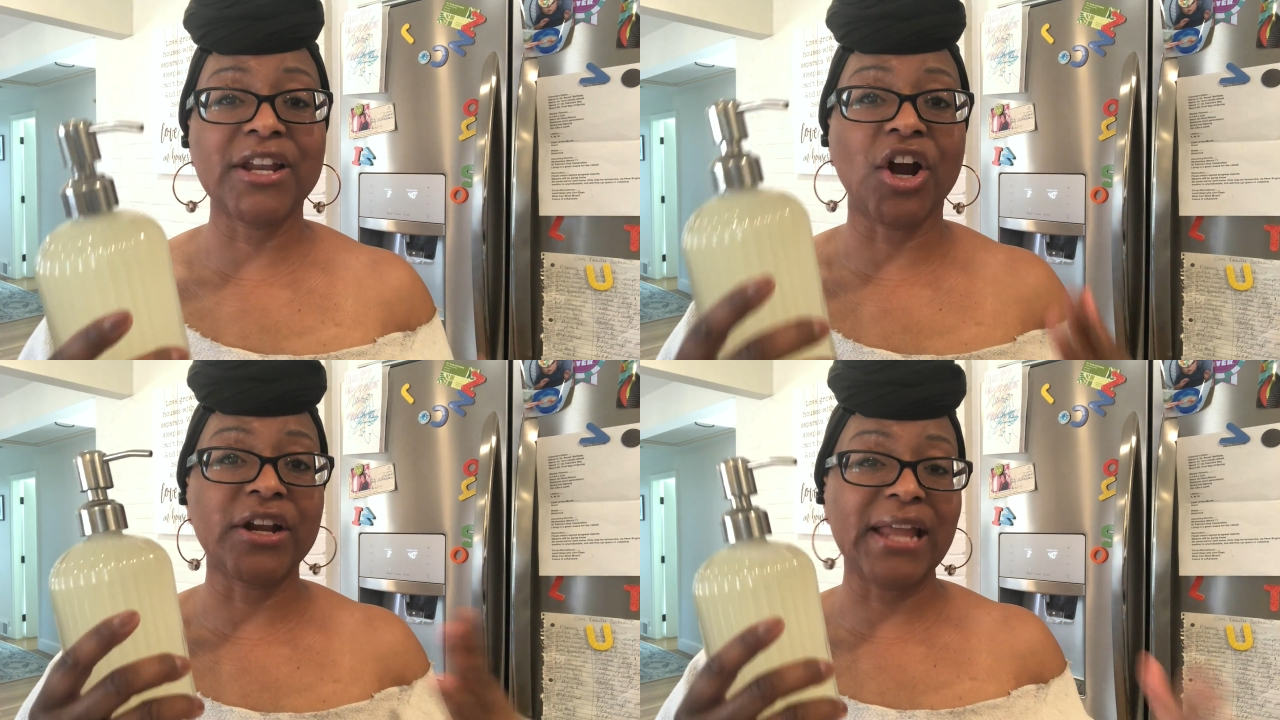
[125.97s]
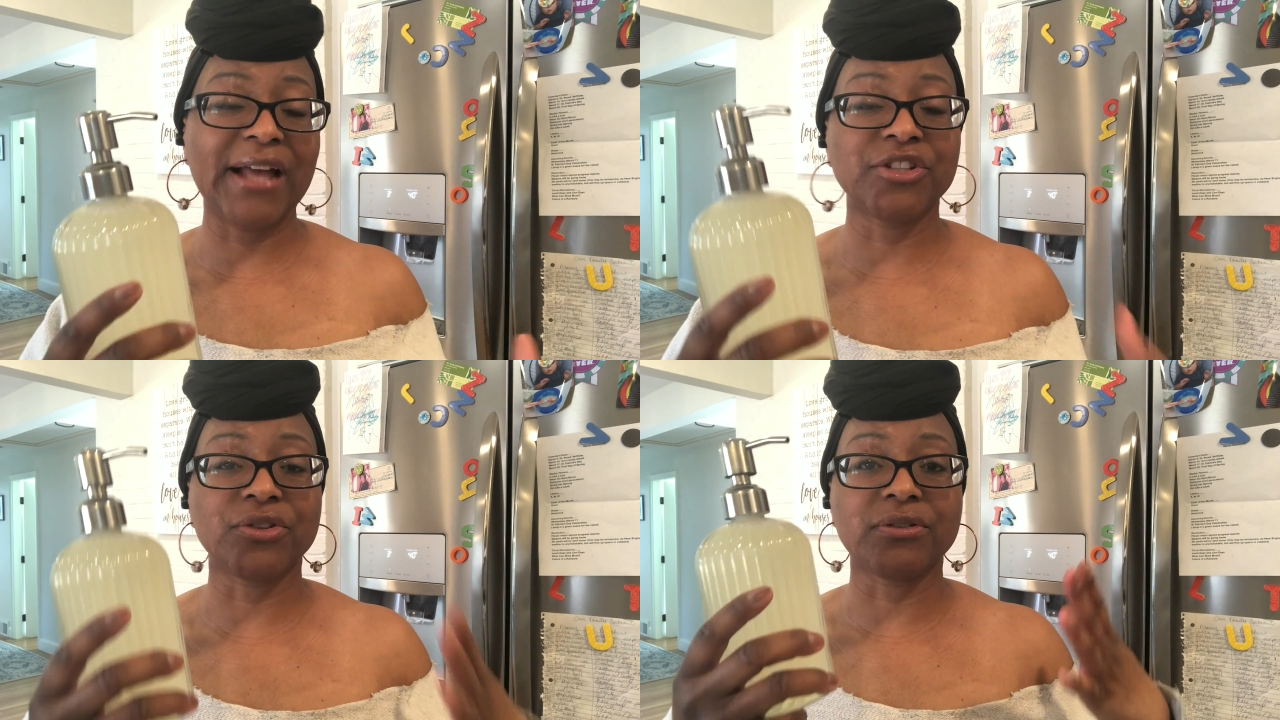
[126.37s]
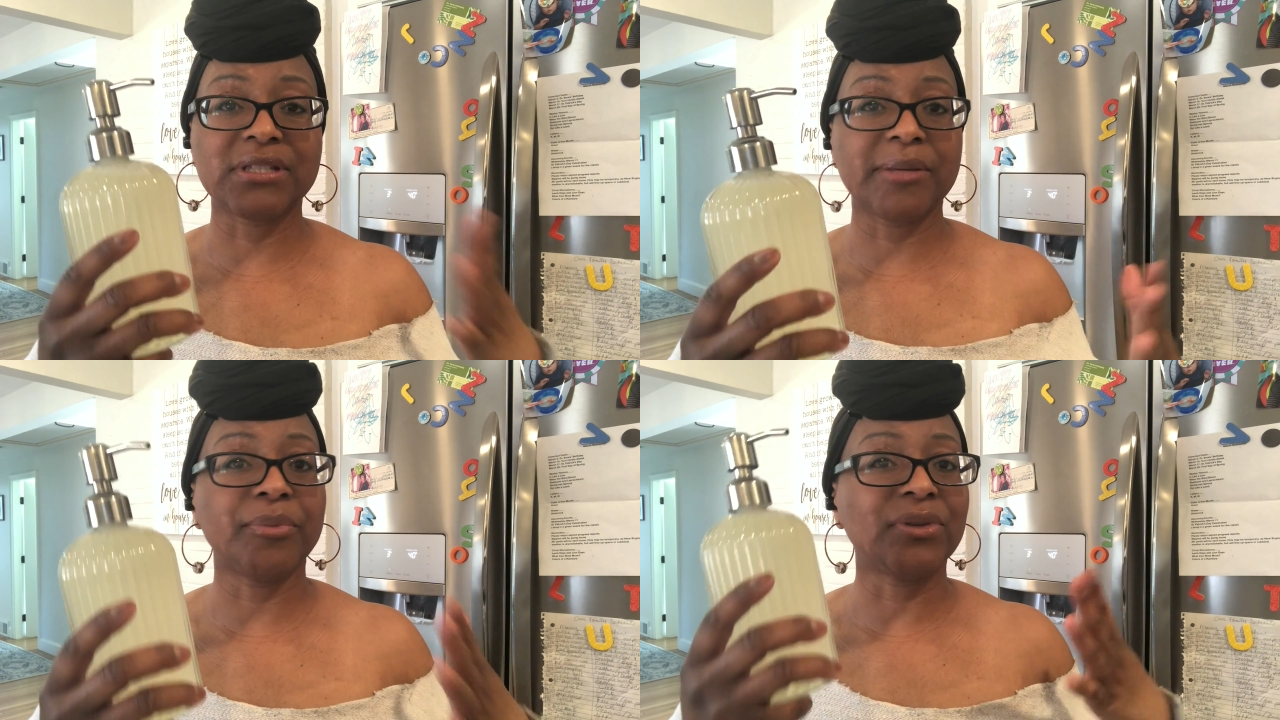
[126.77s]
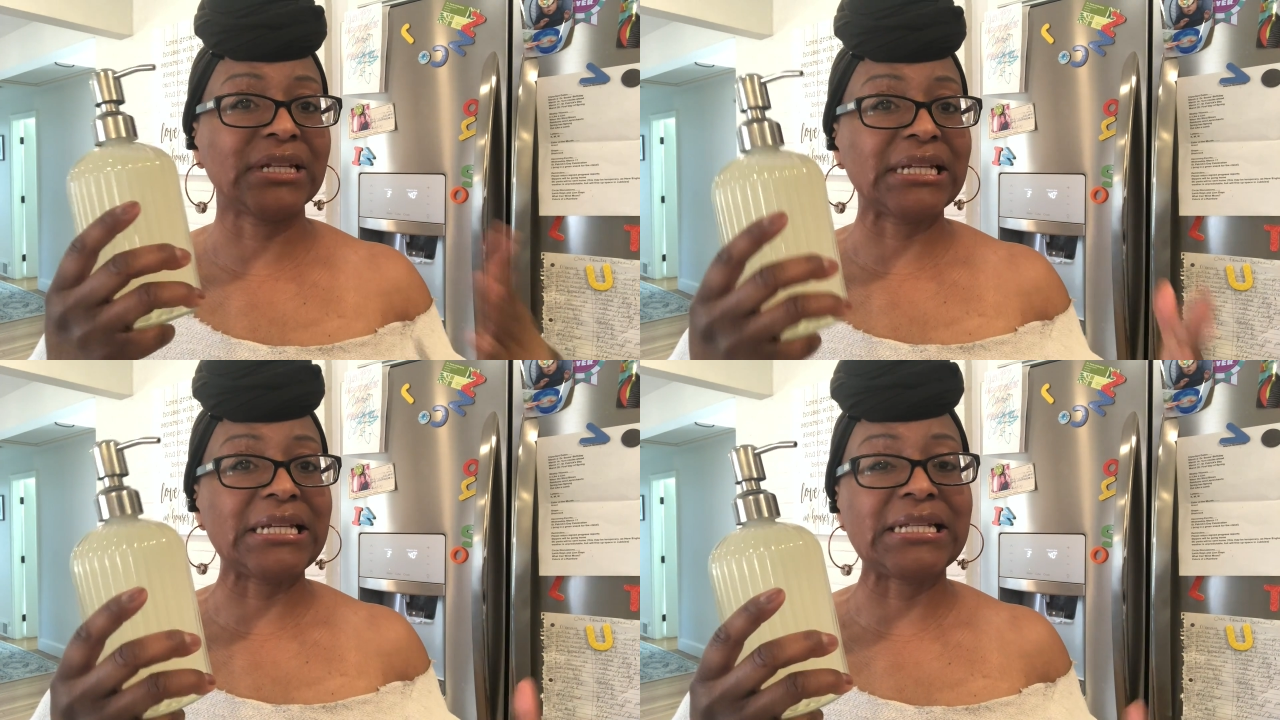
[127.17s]
are natural, simple, and
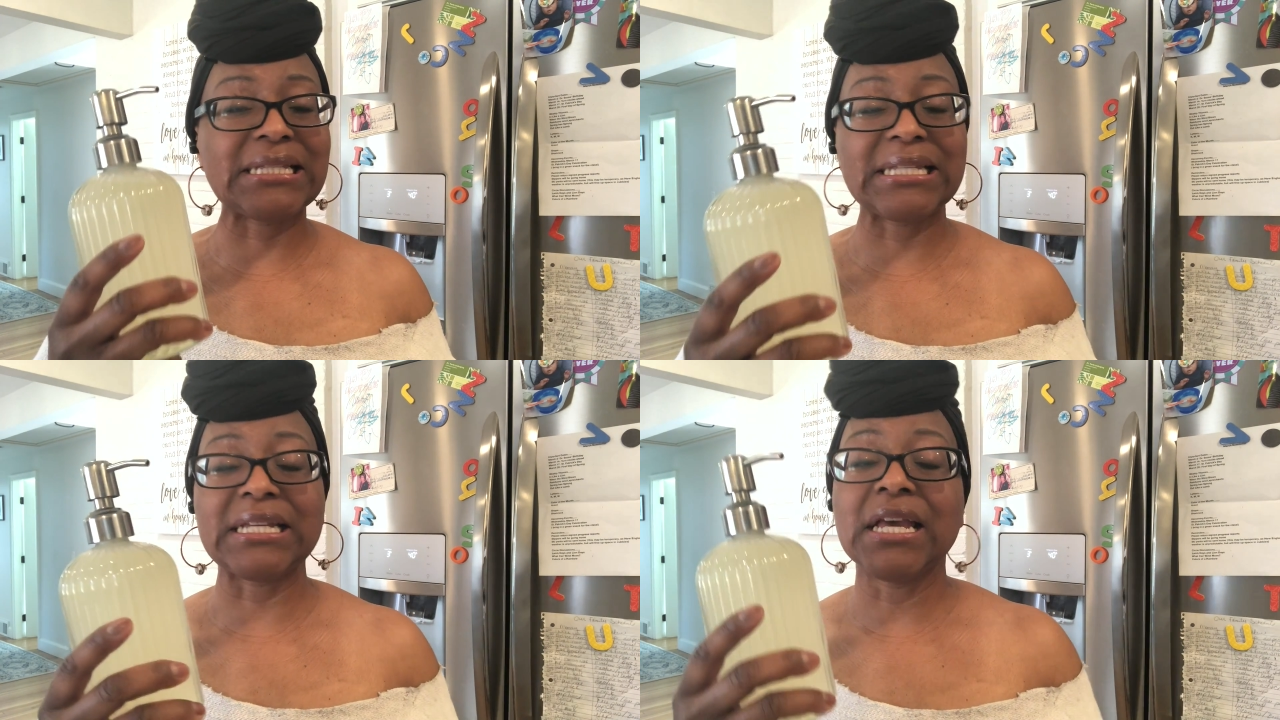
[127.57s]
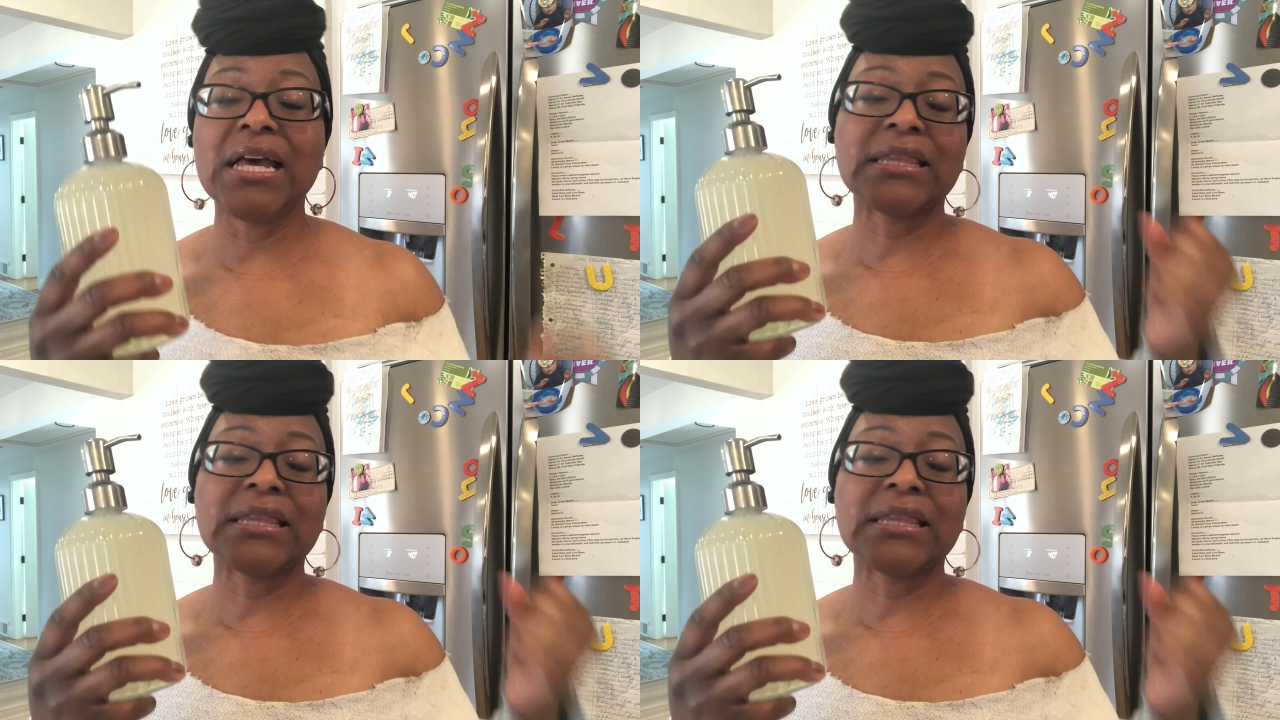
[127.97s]
easy.